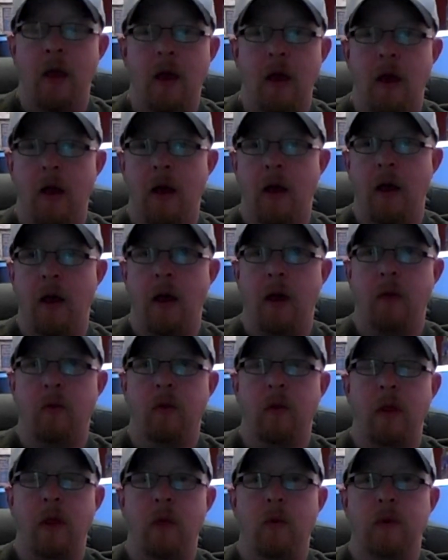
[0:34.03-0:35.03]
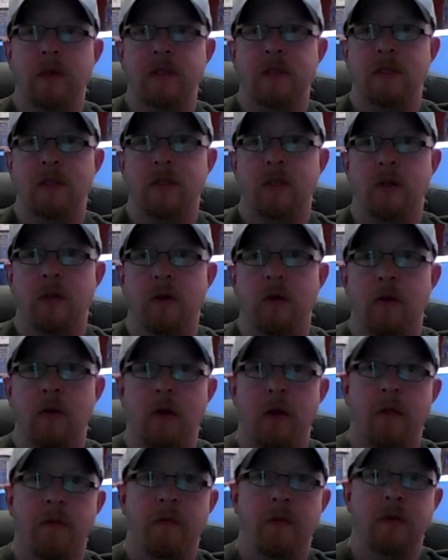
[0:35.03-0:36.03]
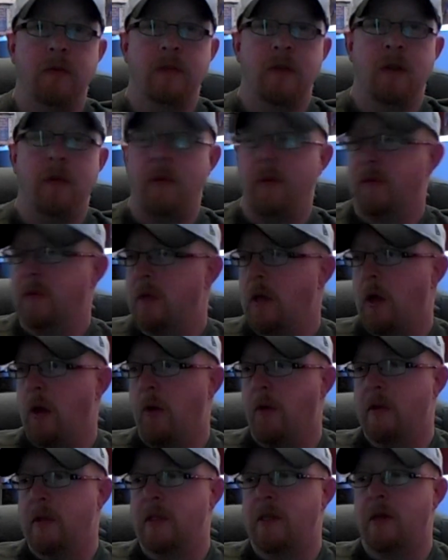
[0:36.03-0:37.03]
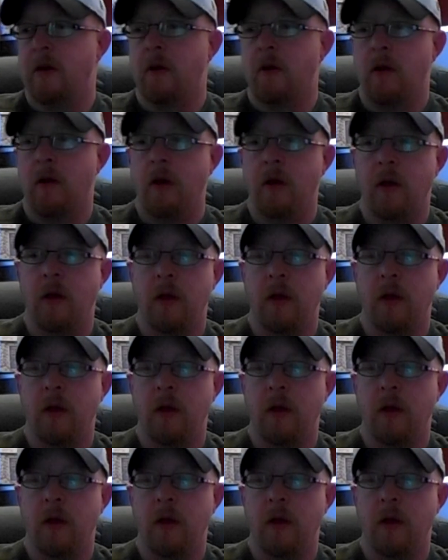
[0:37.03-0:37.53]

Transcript: I really wasn't sure if I was going to be able to go this year,